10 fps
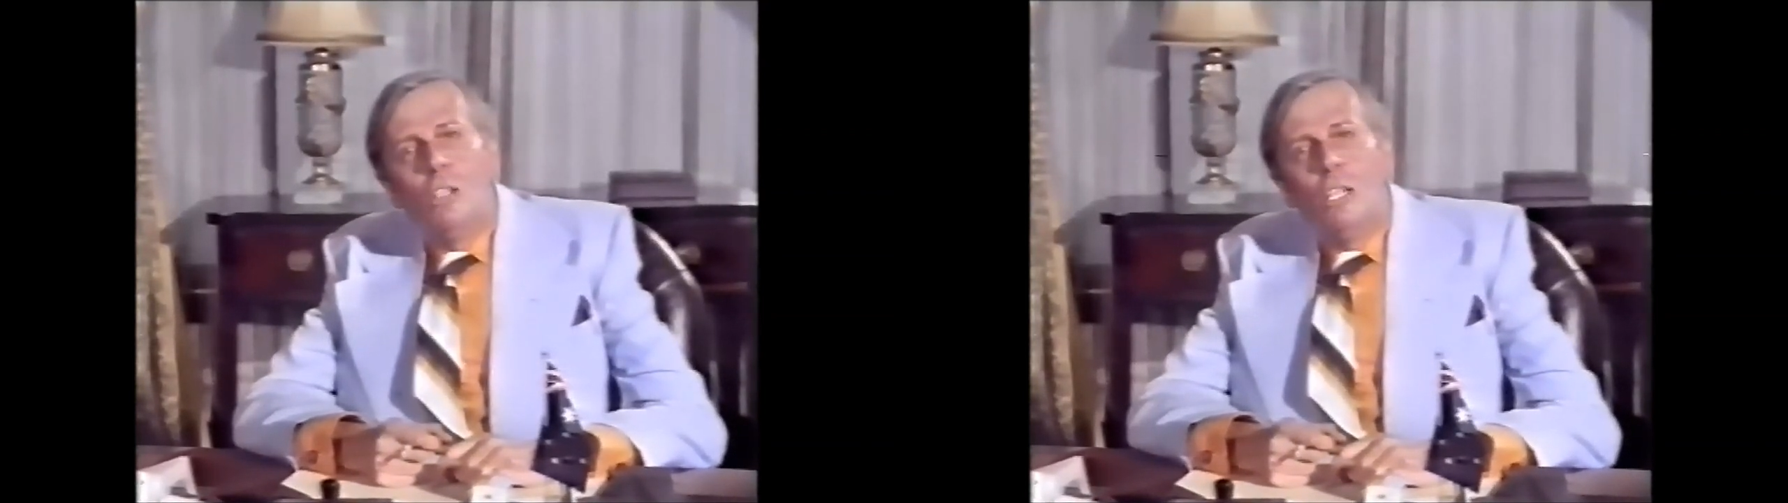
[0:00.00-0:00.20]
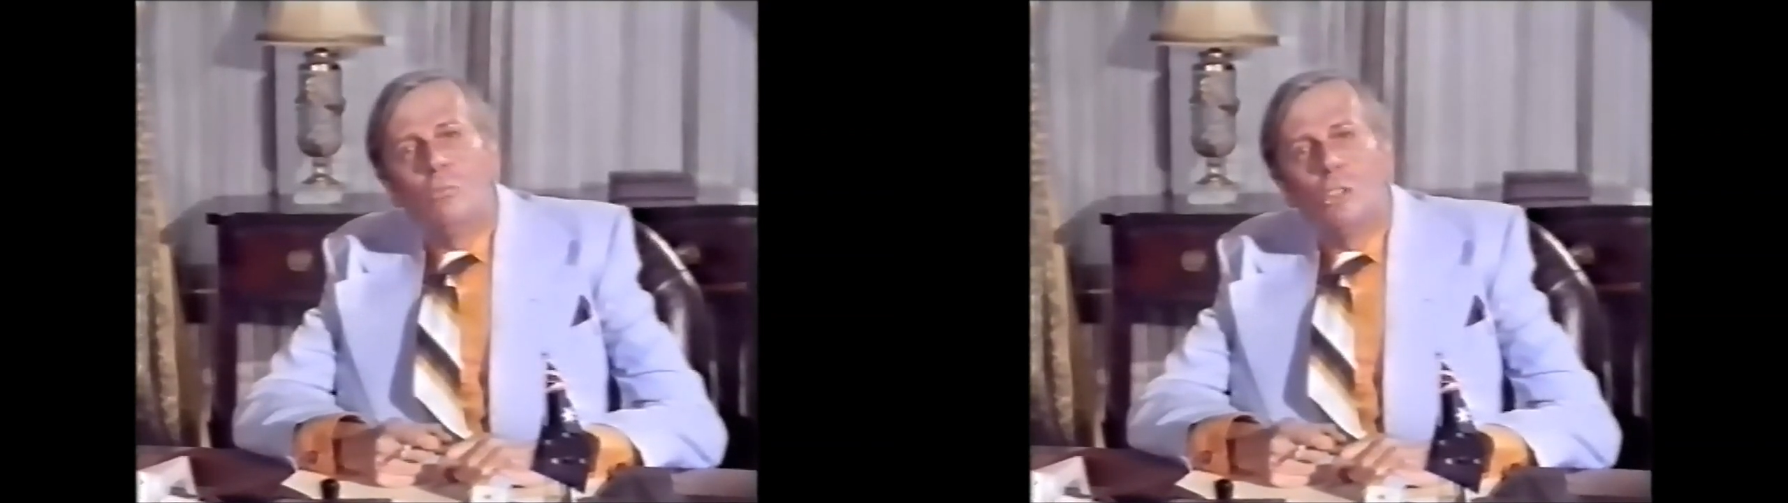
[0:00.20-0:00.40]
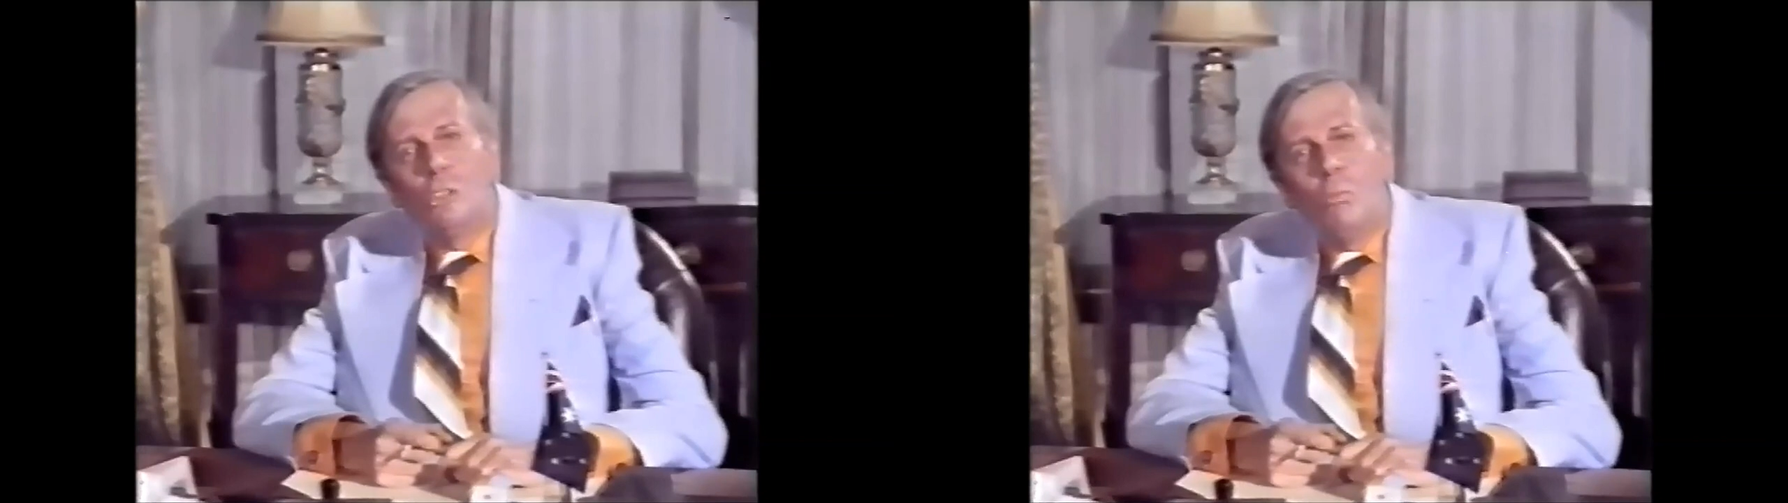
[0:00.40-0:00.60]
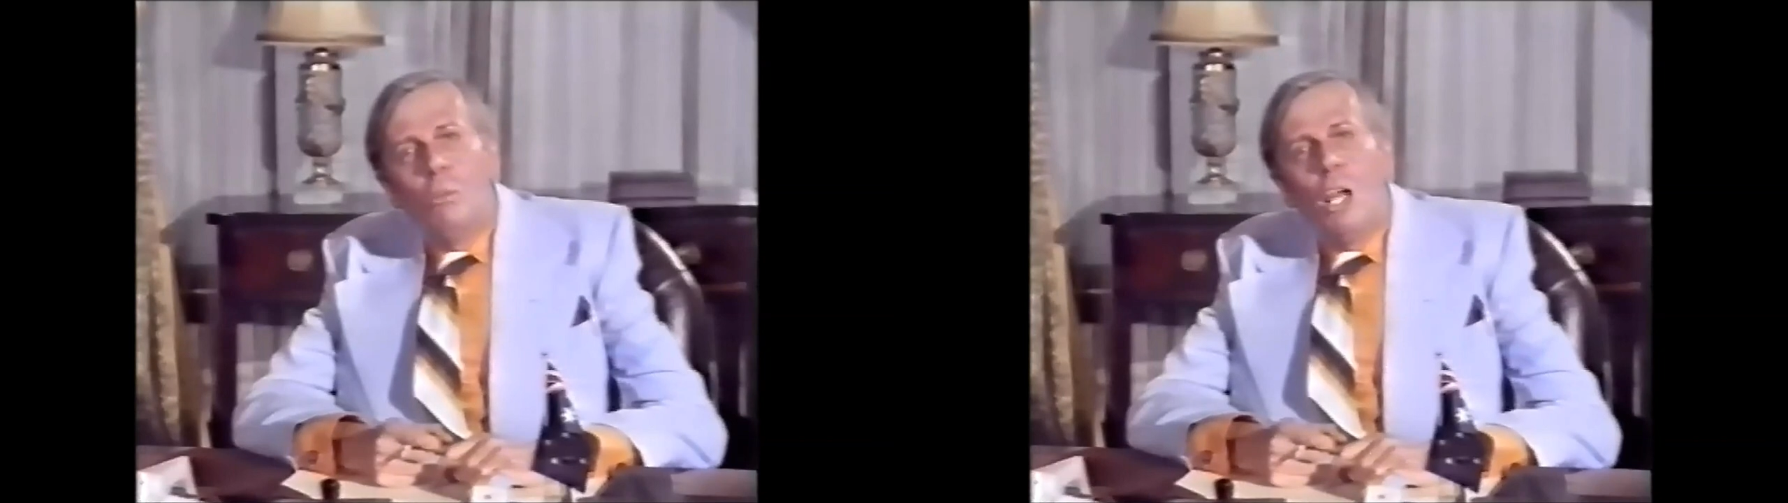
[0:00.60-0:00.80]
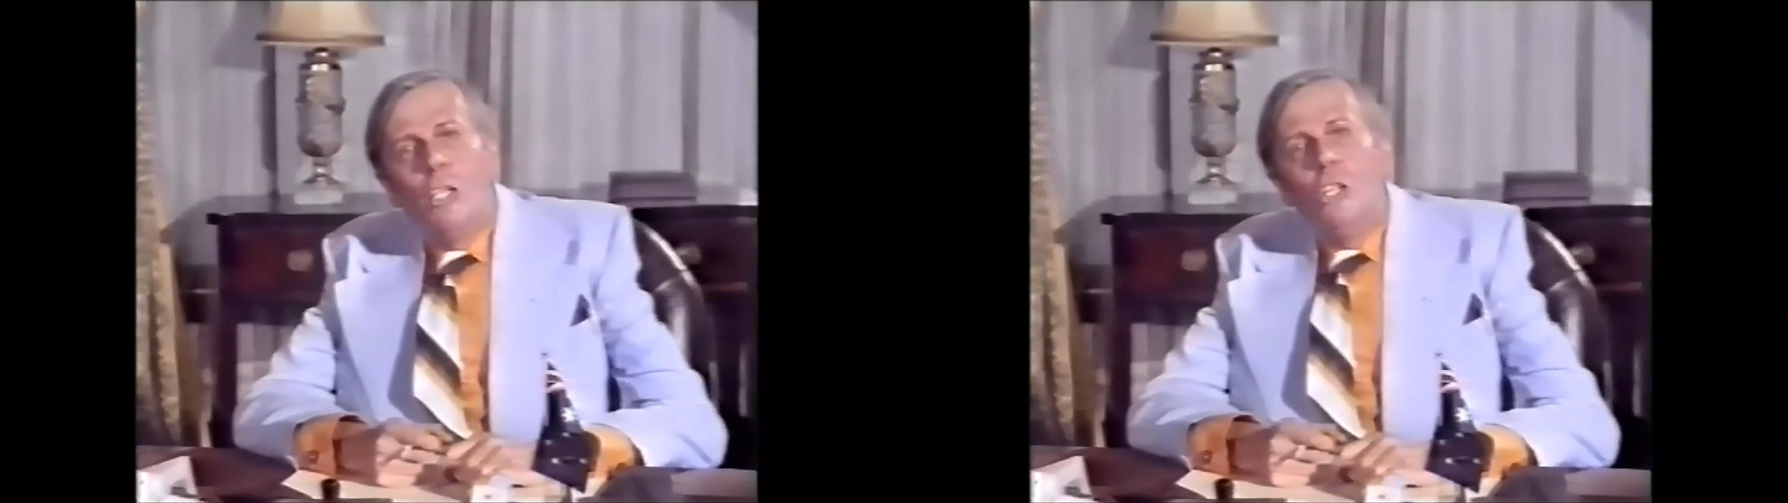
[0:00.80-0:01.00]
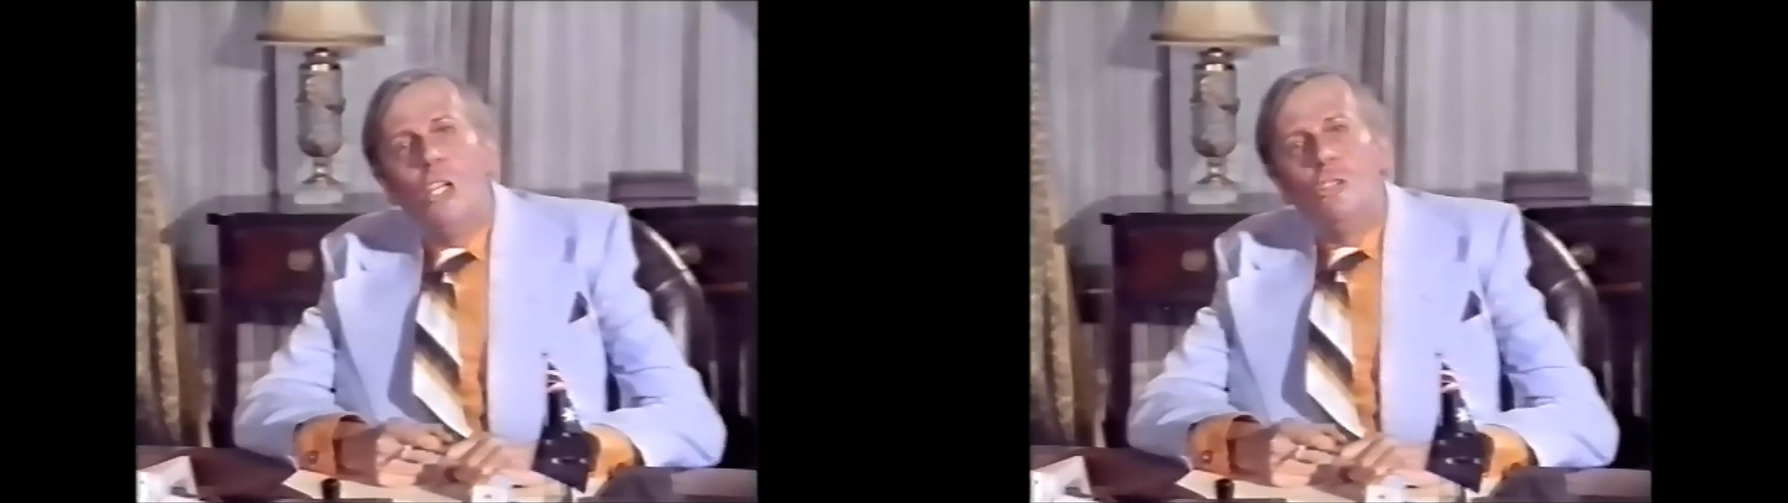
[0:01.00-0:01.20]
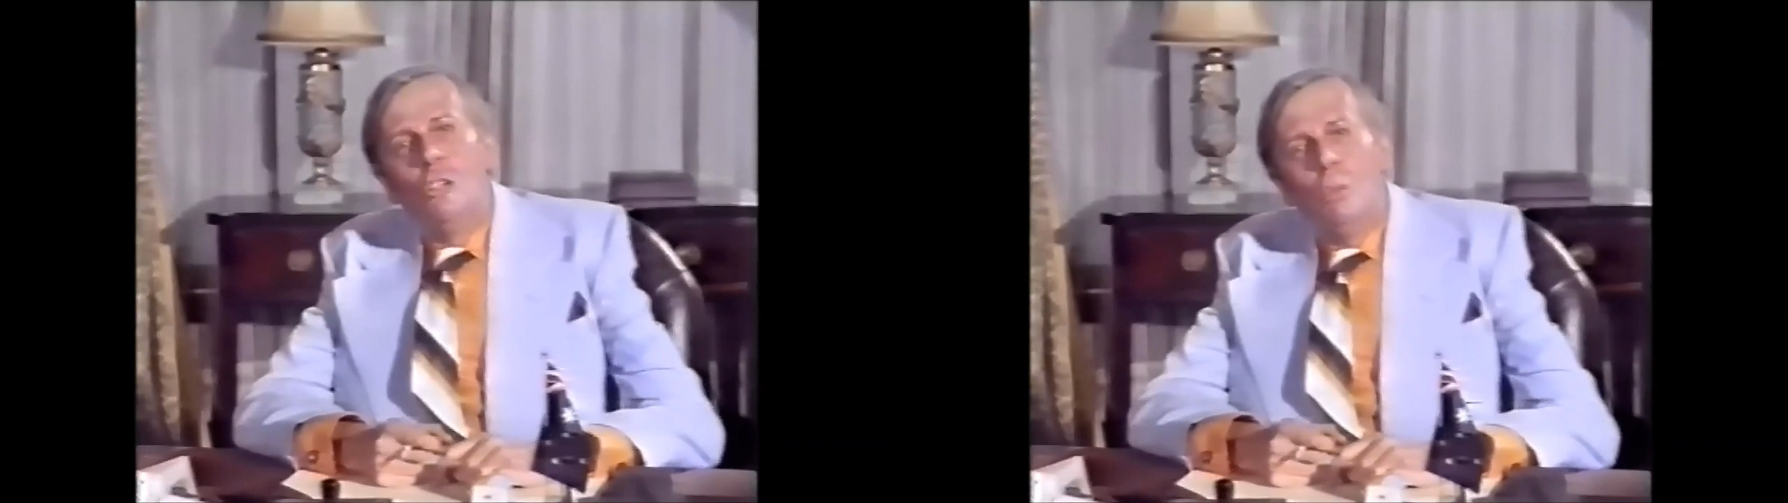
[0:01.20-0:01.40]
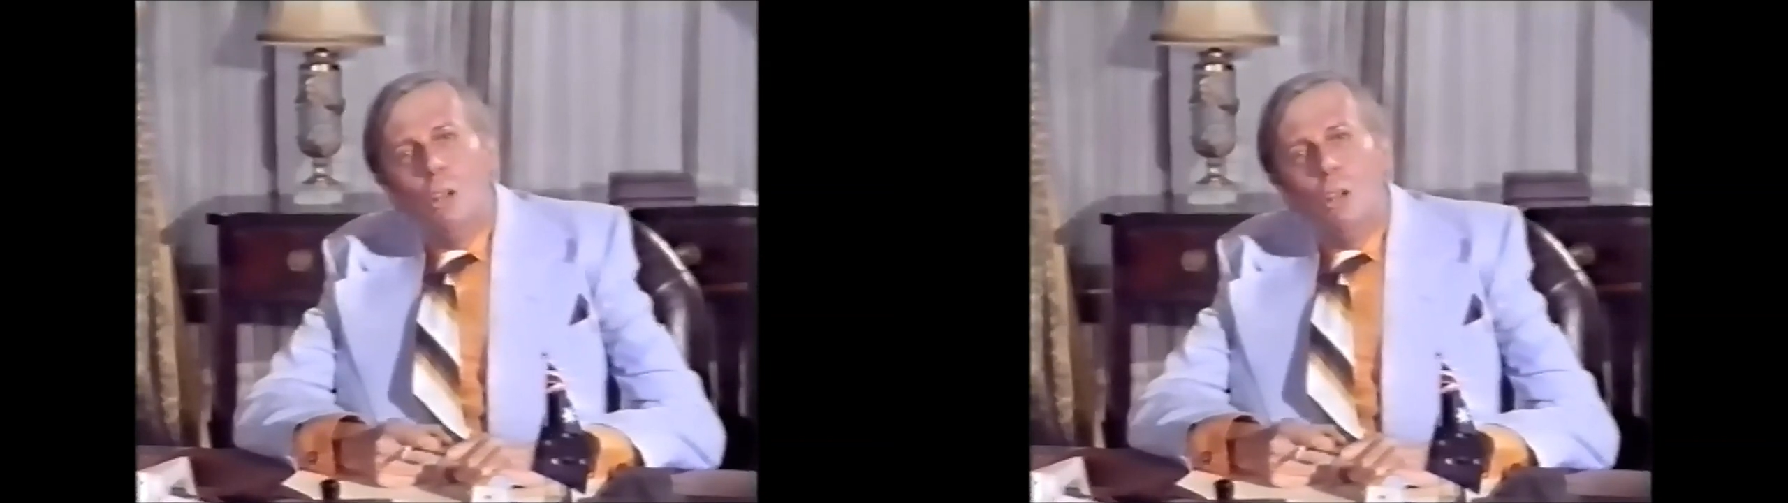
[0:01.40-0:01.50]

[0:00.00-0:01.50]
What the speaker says: That was not my intention,